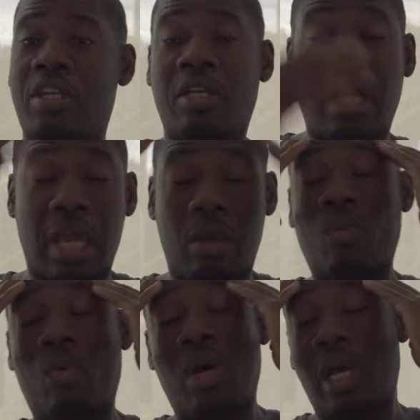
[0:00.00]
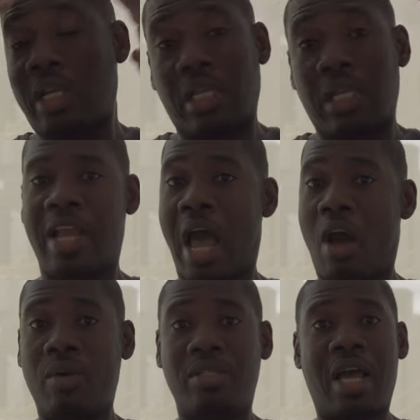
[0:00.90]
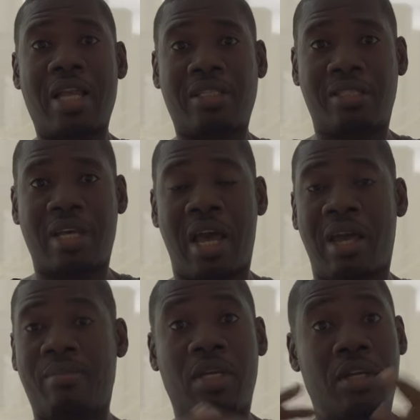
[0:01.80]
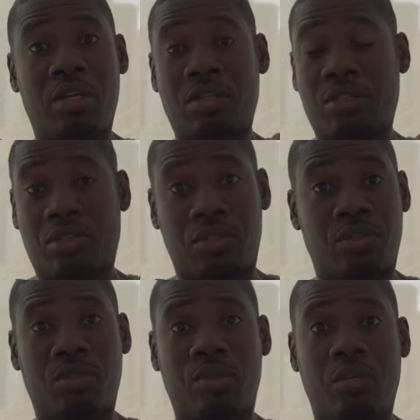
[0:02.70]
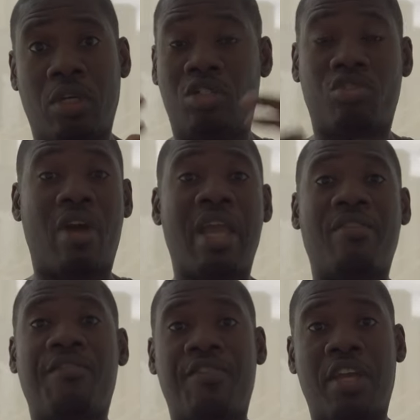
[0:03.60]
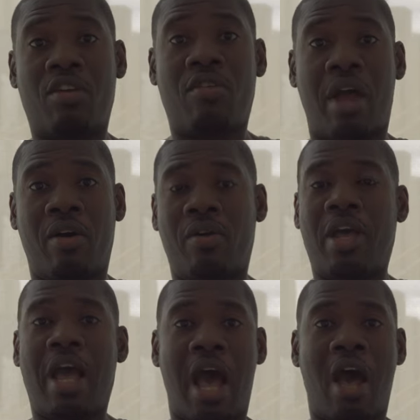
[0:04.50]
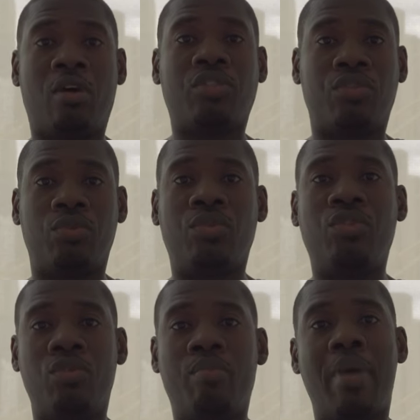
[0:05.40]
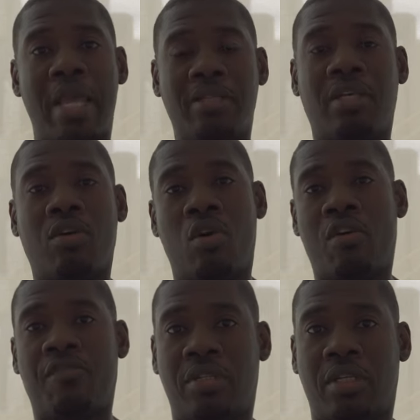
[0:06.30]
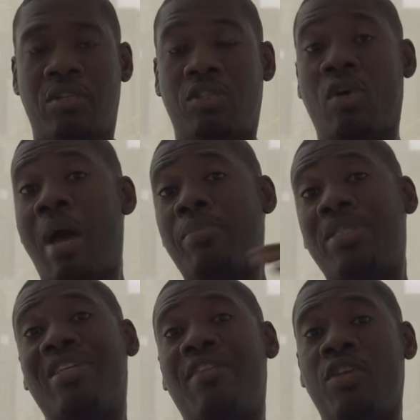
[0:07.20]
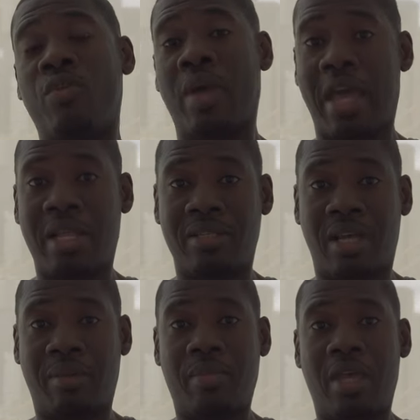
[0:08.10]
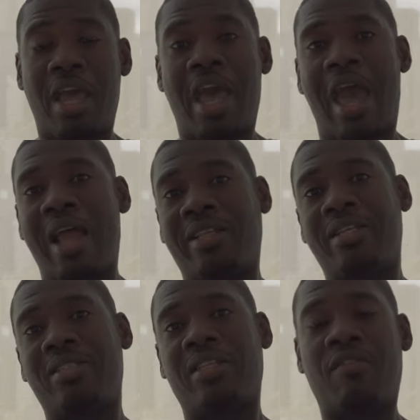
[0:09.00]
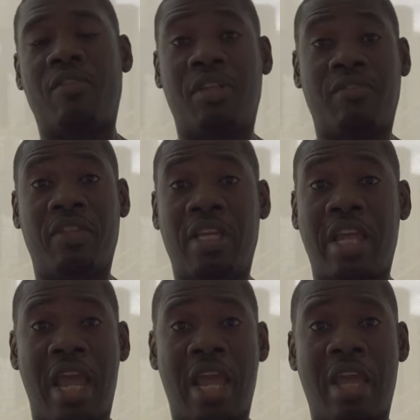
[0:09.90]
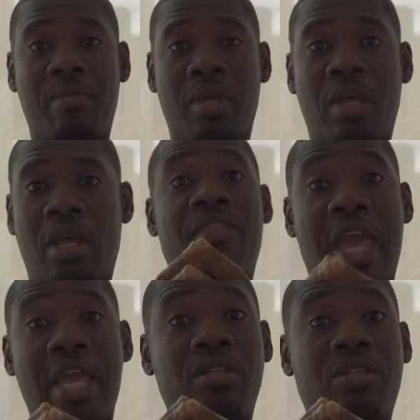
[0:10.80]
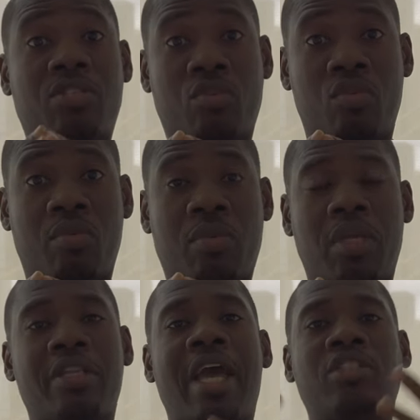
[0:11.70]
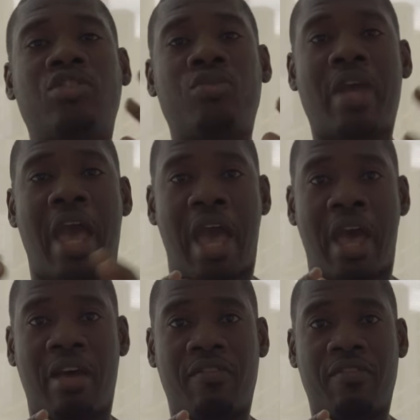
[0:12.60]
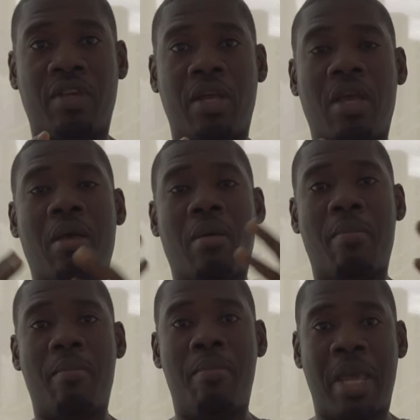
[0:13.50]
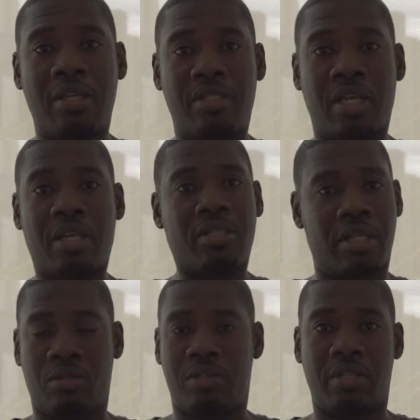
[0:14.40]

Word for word: and you're like, what? Now is not the time to try and figure out how to do basic office skills. So I'm just giving you a heads up. At this level of the game, they assume that you have basic skill